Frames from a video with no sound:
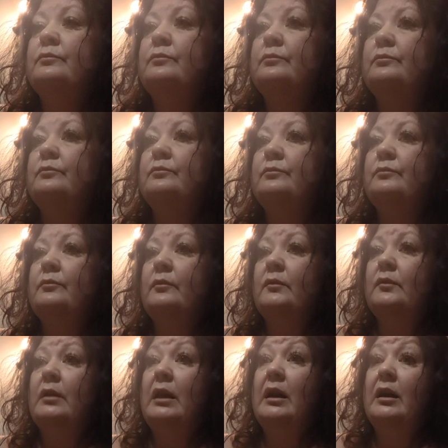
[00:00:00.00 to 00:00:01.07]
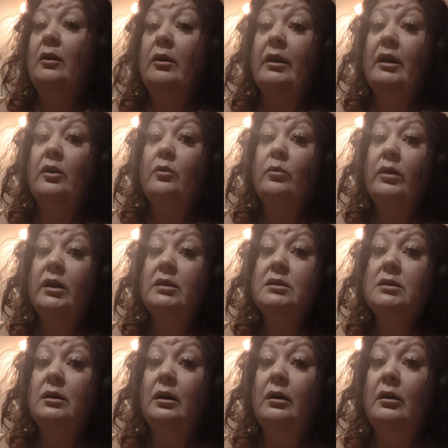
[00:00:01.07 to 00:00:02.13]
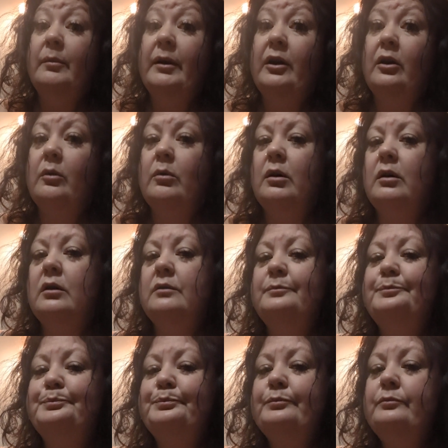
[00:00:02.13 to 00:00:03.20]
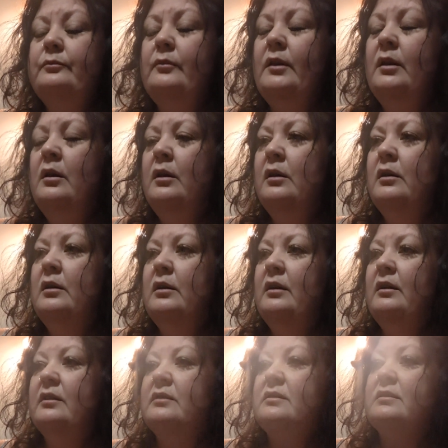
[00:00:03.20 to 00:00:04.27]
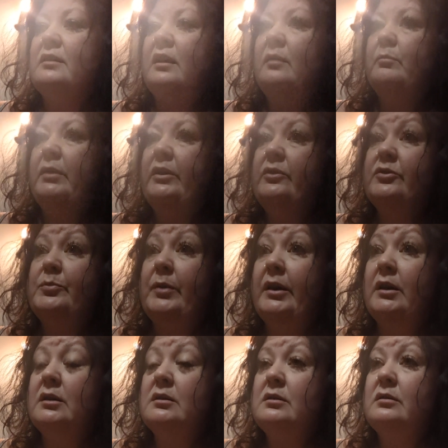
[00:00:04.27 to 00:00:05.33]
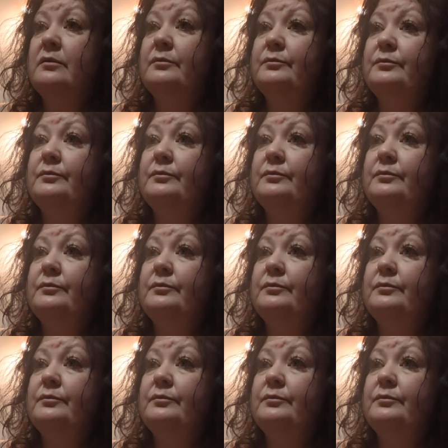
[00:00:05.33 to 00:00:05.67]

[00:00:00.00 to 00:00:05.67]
Hmm. now I got to reinstall my artwork and set up my new space.